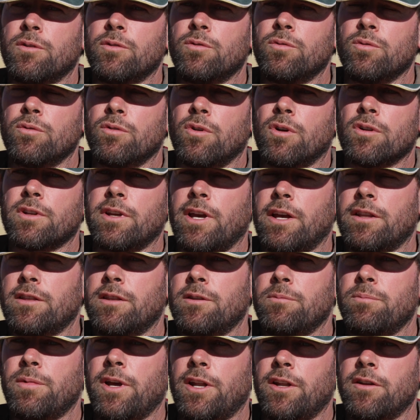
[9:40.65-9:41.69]
do not get
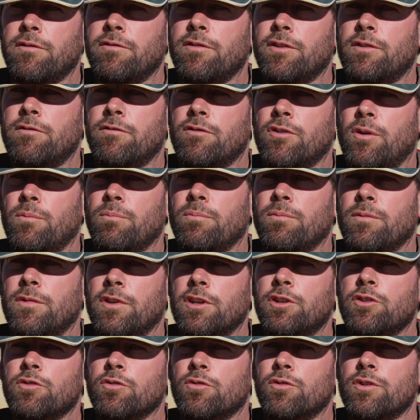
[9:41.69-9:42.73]
the benefit from
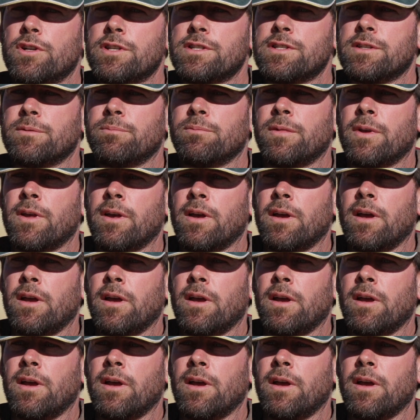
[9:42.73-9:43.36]
the tourism.